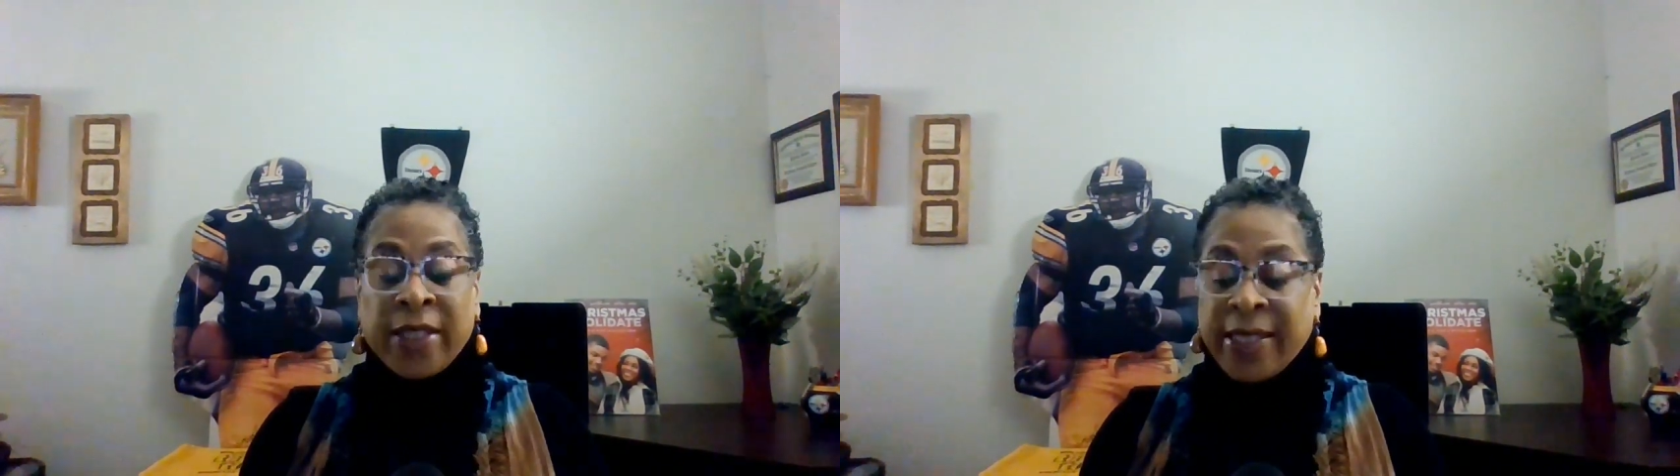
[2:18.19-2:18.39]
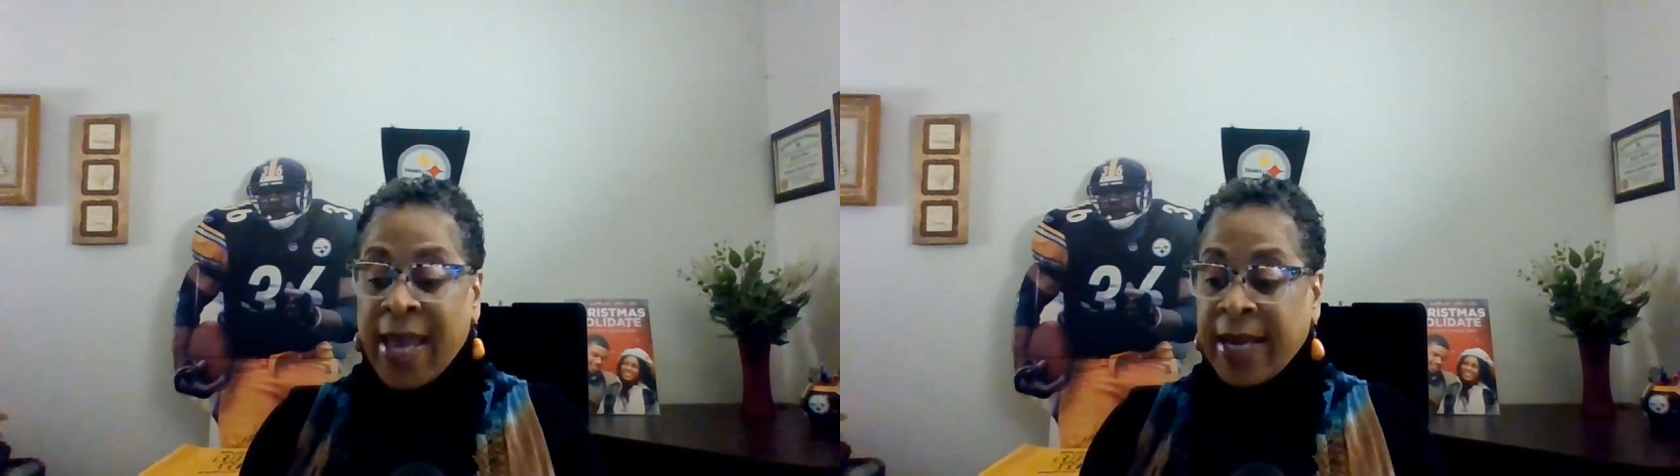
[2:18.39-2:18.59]

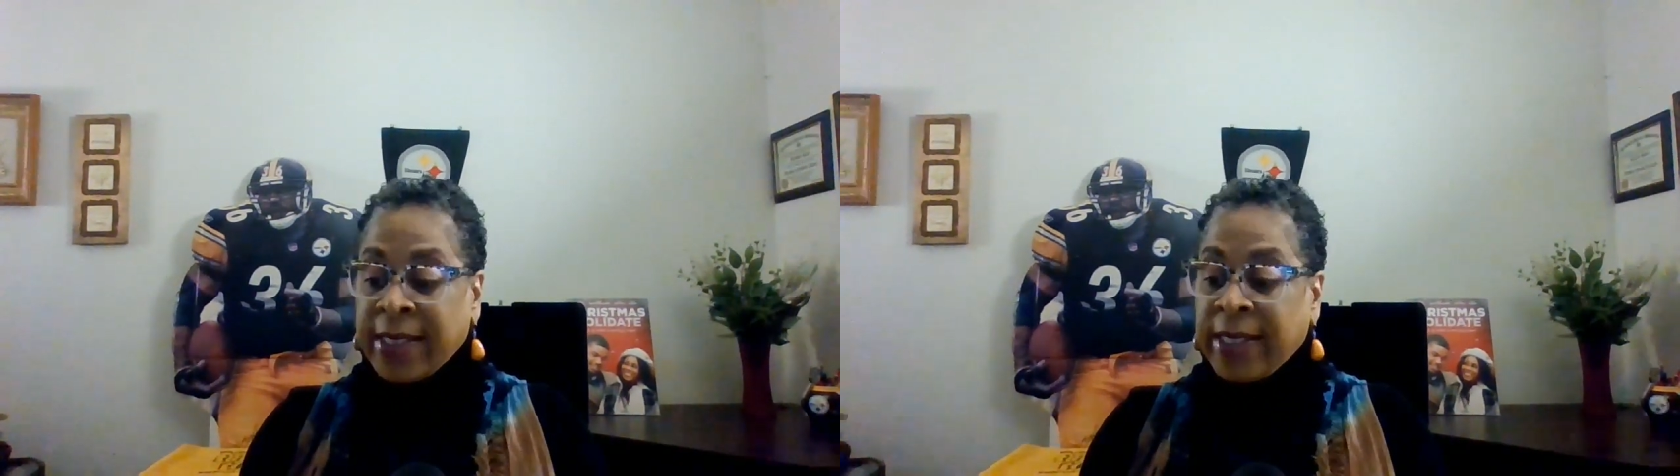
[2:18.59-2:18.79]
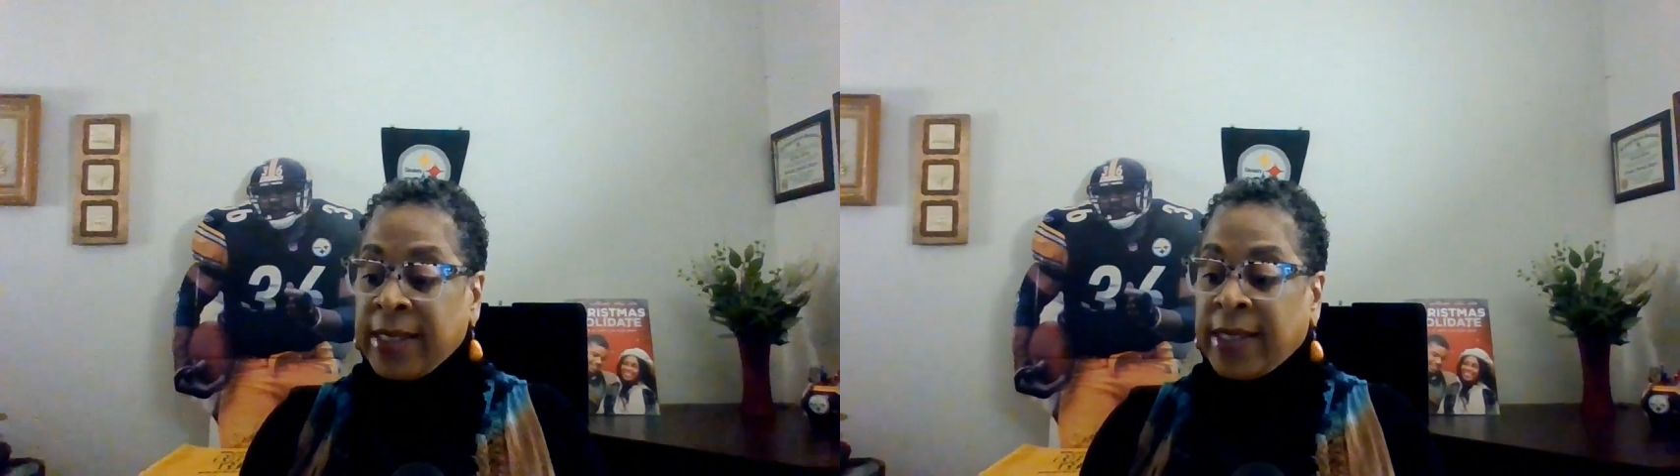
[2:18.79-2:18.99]

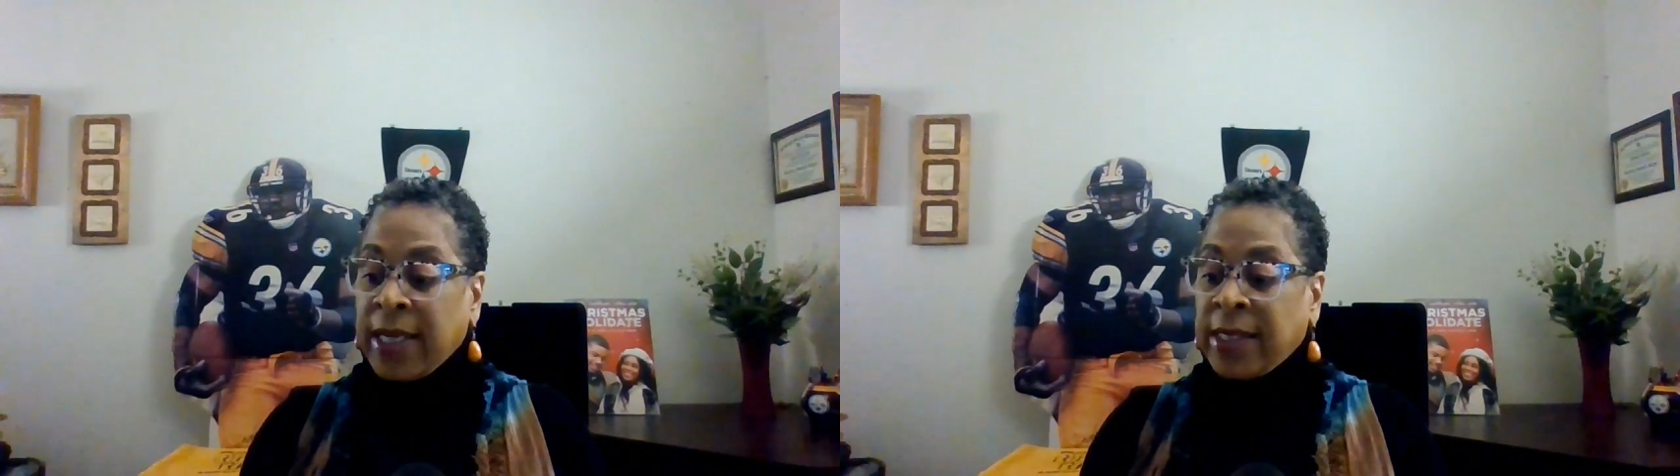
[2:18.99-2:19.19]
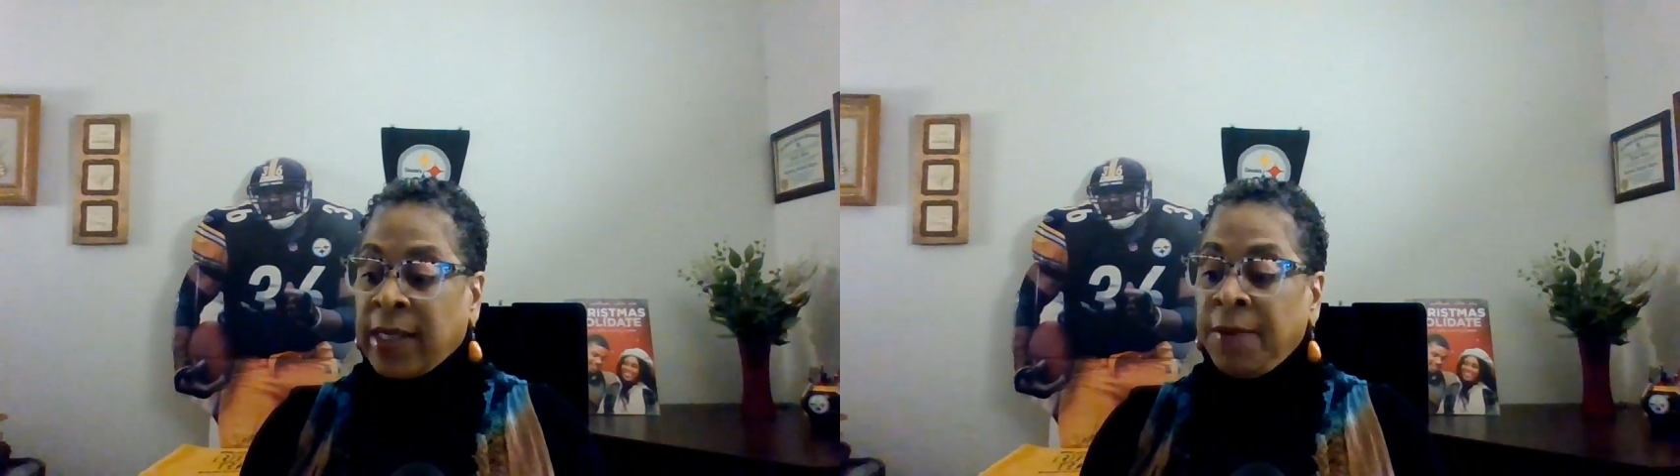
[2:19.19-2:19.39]
sacks this
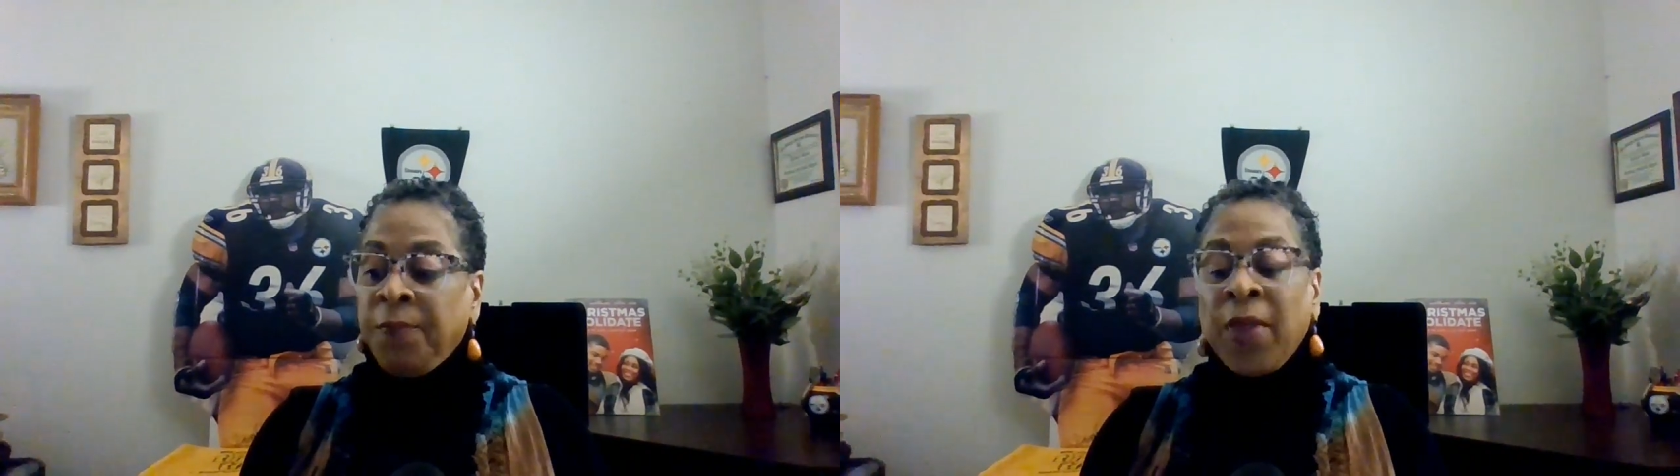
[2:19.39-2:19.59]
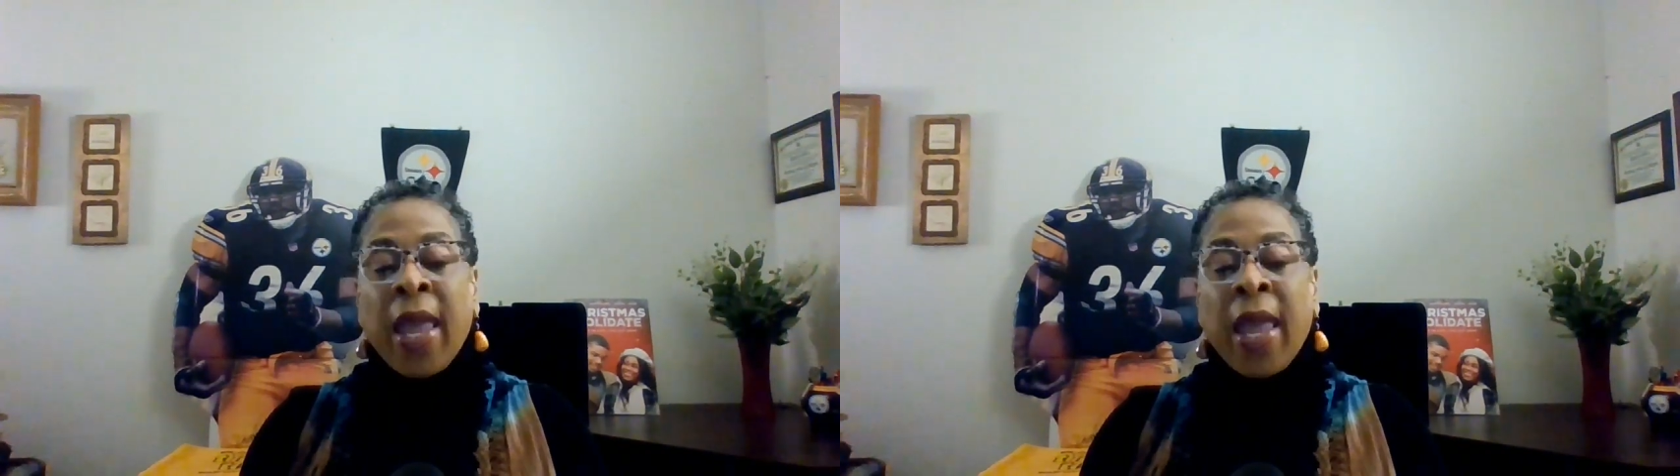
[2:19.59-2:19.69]
season,